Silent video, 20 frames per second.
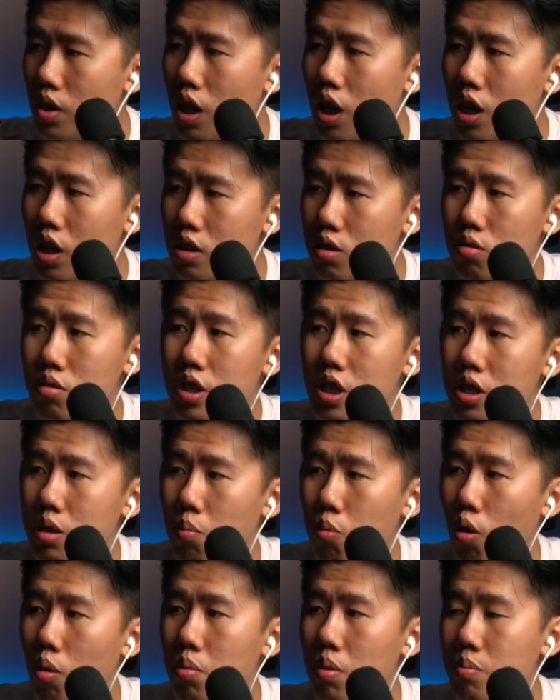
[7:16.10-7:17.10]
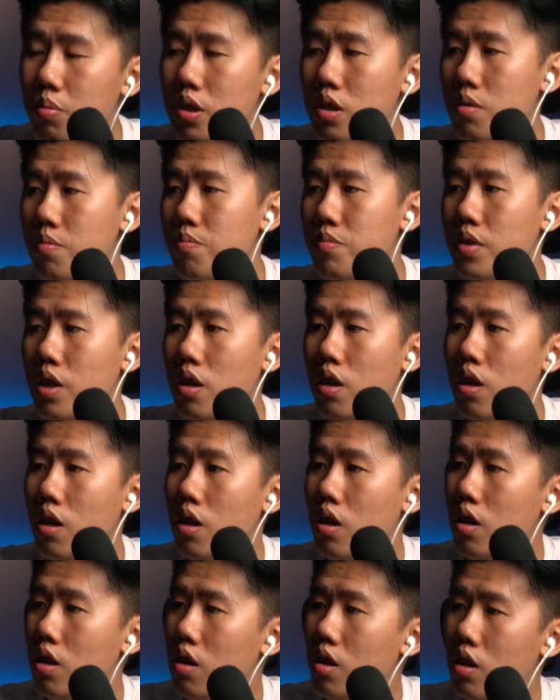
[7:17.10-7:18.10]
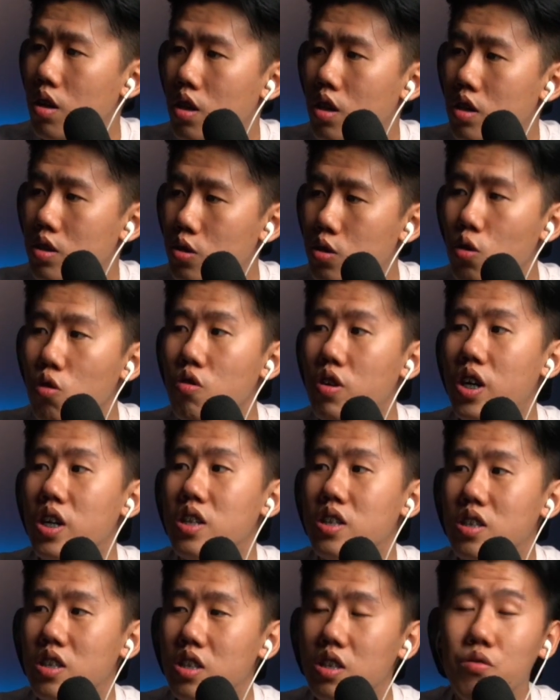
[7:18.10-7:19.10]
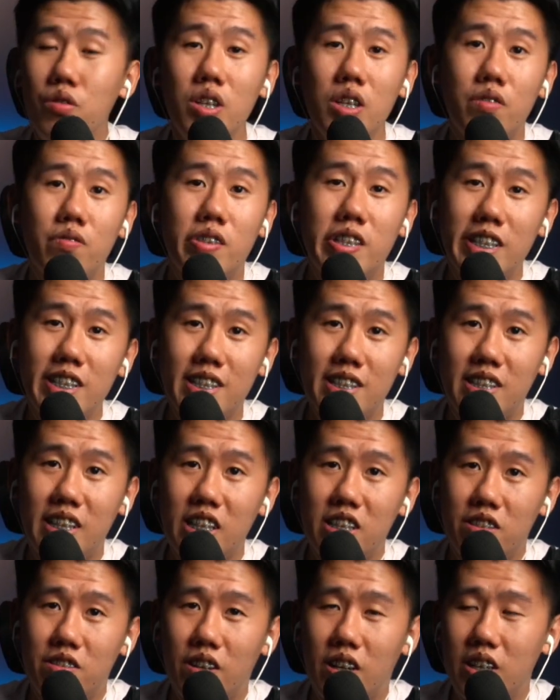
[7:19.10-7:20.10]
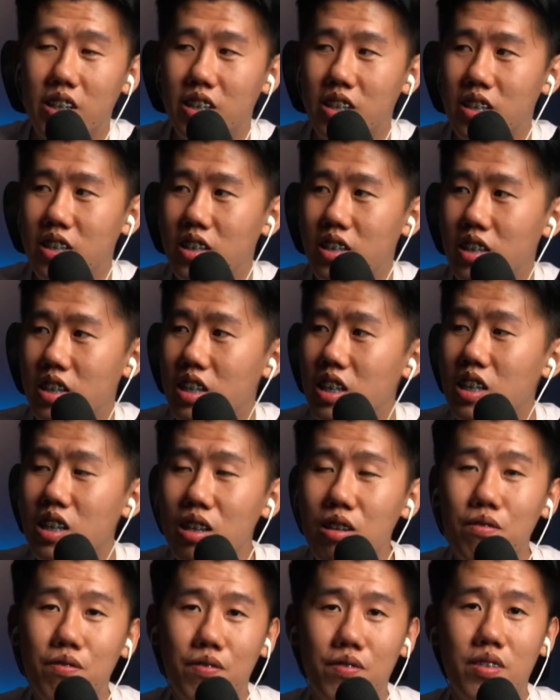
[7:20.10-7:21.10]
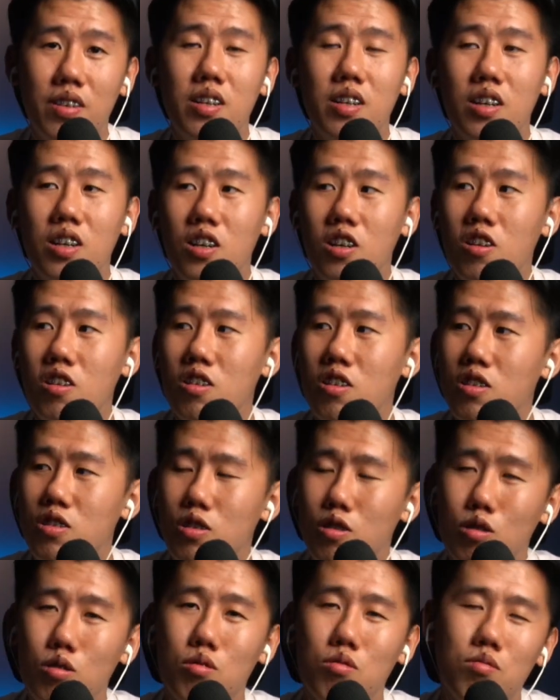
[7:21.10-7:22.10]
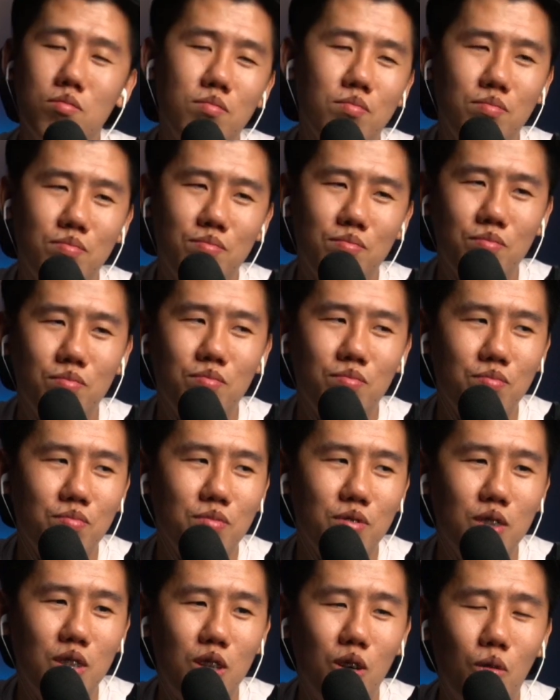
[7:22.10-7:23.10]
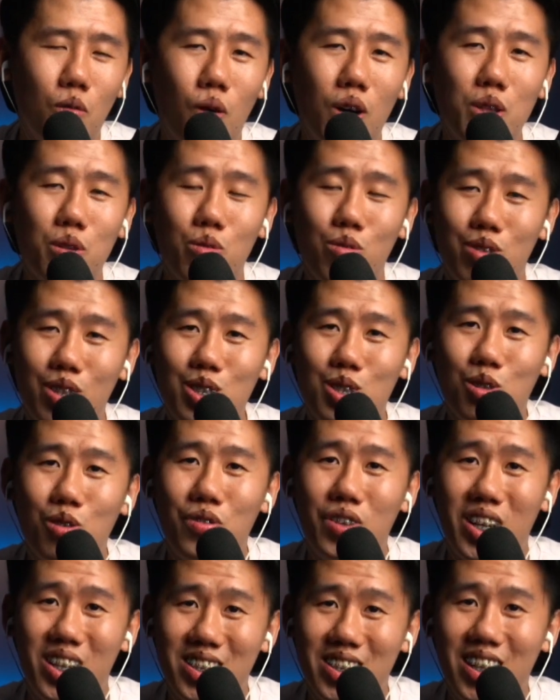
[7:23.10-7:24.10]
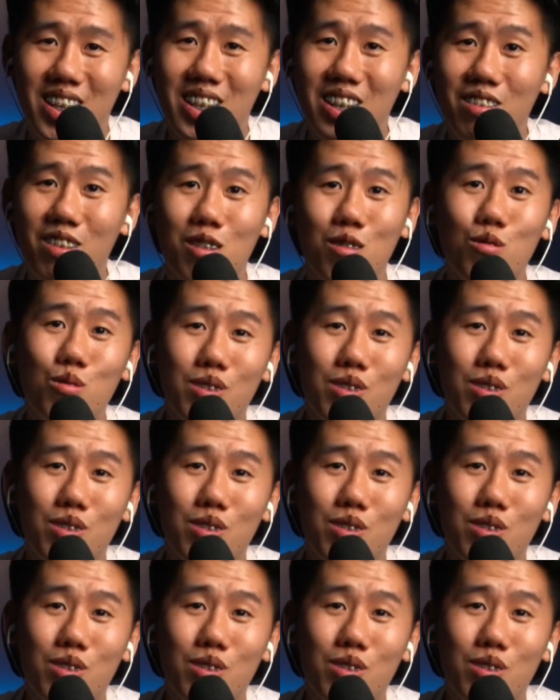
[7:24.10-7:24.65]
So that's the problem here. So right, even at this stage, right, if you want to just go for the aesthetic, right, you